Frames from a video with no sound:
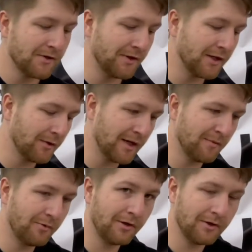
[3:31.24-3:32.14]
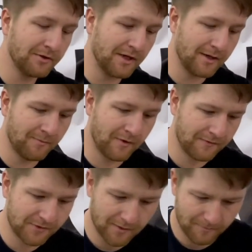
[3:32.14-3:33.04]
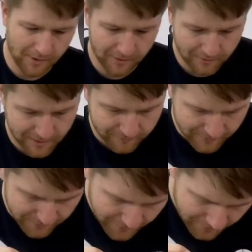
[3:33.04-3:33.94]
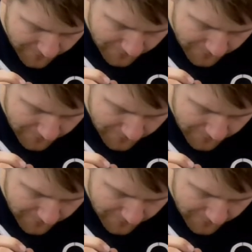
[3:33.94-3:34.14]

So I can go ahead and put a little dot, a sharp marker on it right there.